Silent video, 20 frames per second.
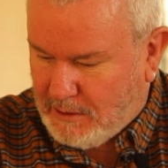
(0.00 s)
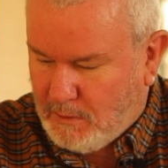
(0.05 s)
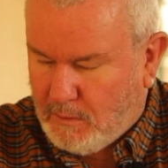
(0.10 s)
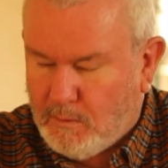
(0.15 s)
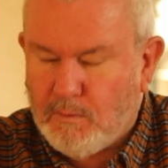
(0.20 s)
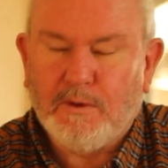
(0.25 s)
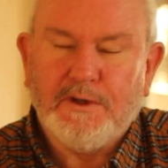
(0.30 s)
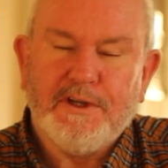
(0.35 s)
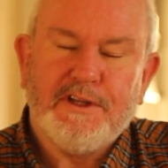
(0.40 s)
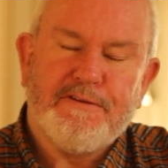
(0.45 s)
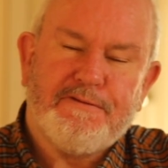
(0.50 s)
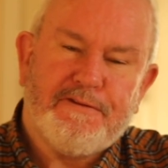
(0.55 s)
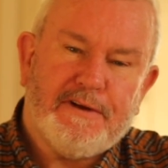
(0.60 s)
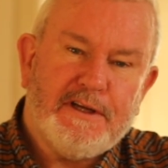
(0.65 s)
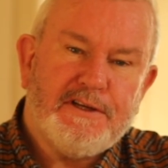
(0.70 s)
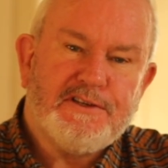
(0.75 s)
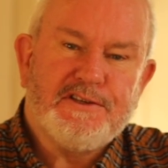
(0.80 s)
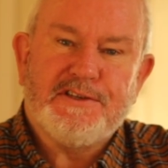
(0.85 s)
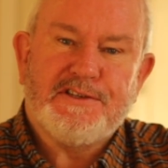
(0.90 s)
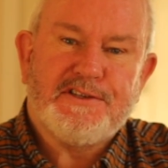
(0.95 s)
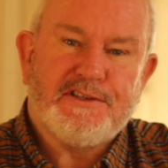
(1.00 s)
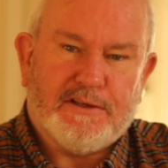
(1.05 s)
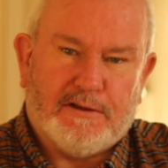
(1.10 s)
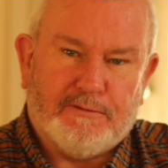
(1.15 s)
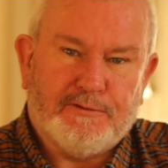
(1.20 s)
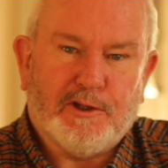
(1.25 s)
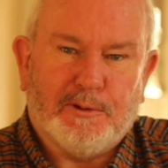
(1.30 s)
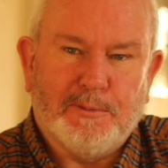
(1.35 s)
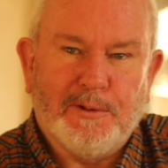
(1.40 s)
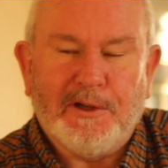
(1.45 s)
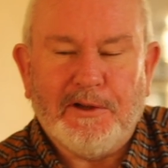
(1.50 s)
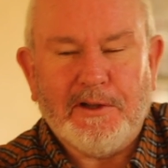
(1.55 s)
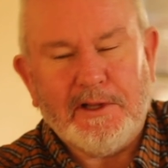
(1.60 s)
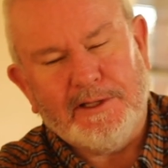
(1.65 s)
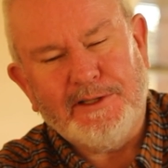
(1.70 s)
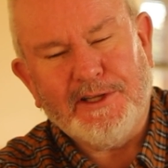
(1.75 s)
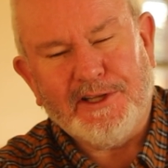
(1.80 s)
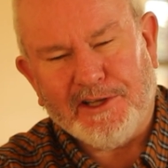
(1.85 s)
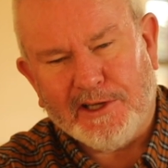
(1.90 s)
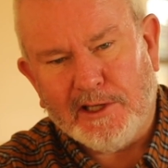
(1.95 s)
One of the features of Dublin
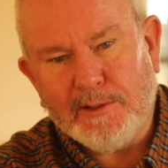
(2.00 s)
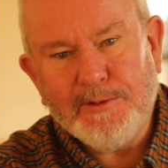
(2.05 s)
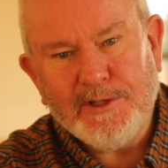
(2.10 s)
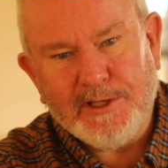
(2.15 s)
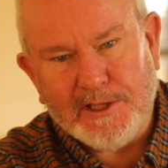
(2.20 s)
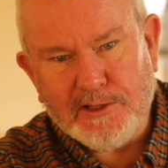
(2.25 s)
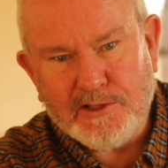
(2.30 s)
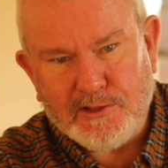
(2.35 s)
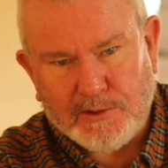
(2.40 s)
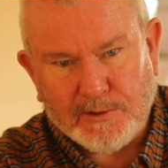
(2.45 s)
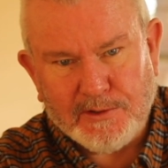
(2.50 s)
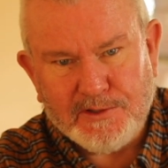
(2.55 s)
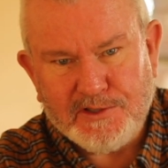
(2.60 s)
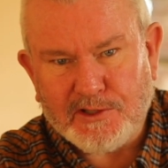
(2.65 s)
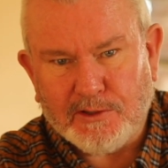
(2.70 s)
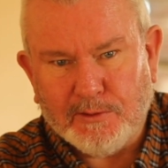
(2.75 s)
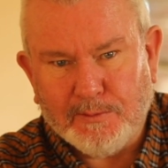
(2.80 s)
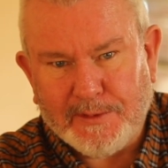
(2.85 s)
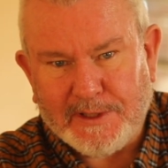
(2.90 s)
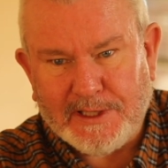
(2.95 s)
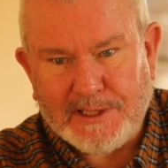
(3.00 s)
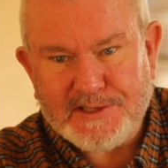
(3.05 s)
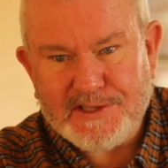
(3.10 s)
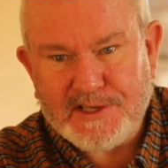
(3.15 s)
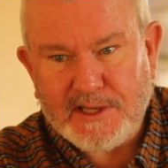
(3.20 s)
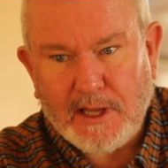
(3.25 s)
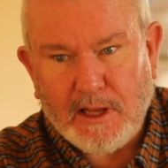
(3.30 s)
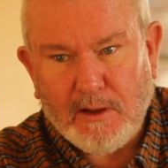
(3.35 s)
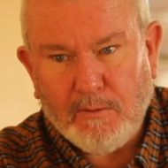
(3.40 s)
in the time of the insurance companies